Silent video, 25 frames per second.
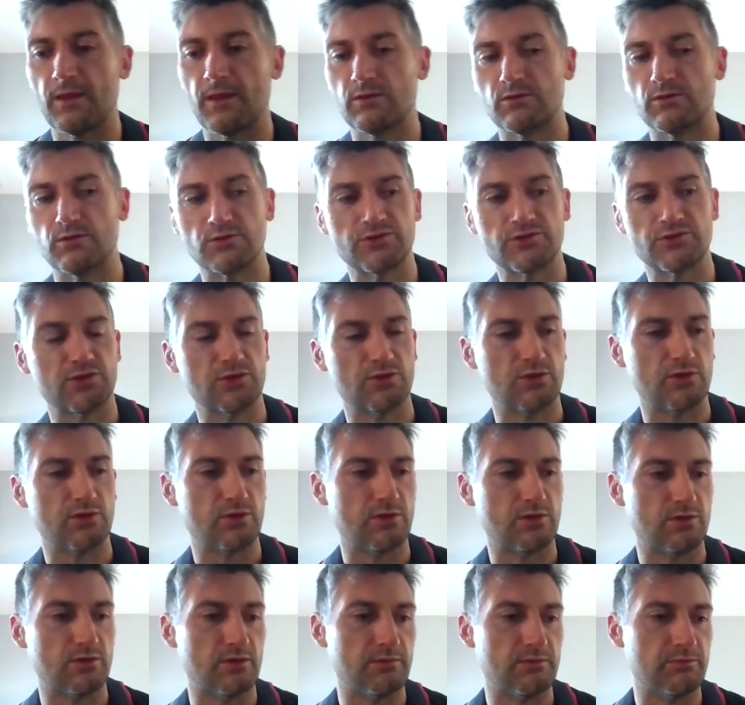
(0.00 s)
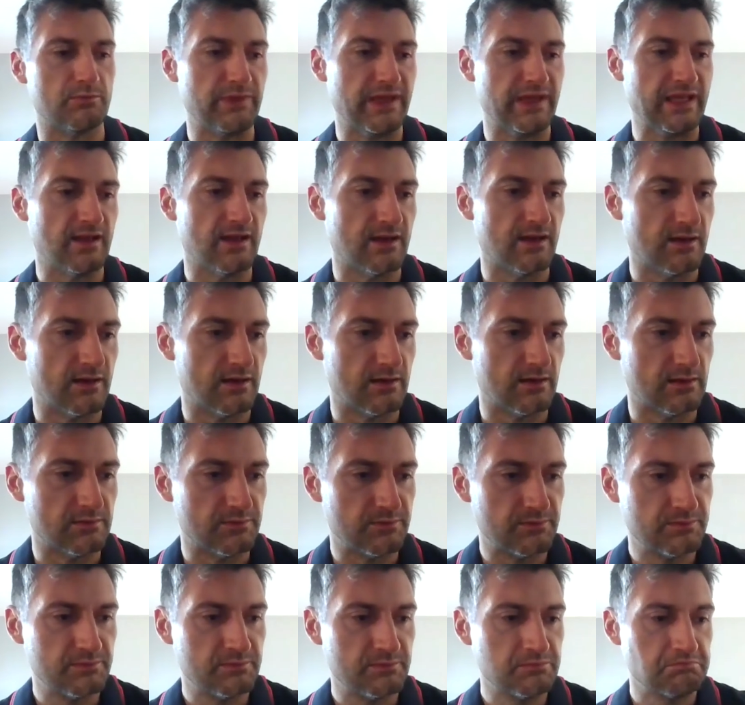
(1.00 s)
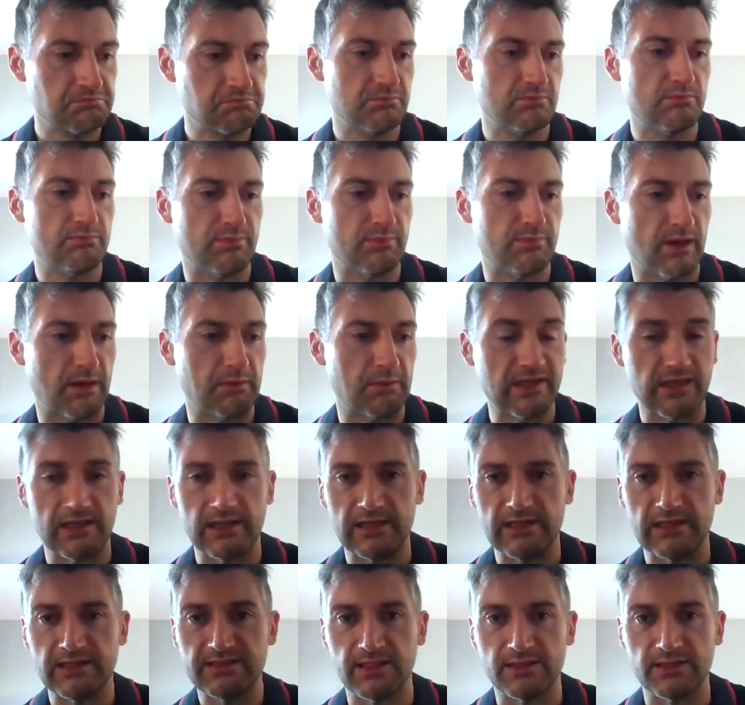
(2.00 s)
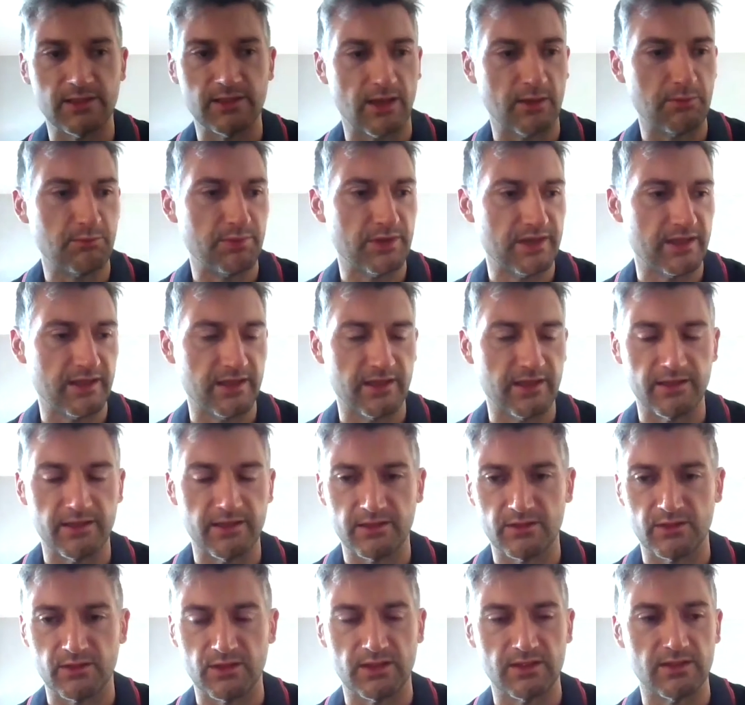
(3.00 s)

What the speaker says: also being a publicly listed company,